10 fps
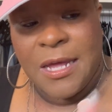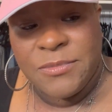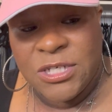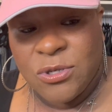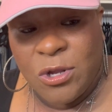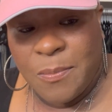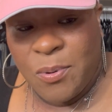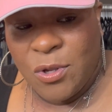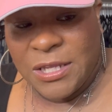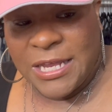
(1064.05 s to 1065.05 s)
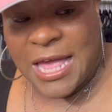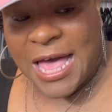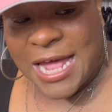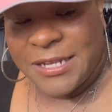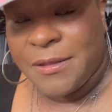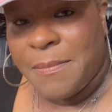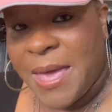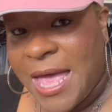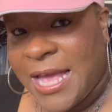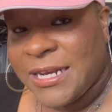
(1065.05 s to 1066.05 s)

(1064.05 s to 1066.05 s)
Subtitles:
I'm just going to pull it out of the bag.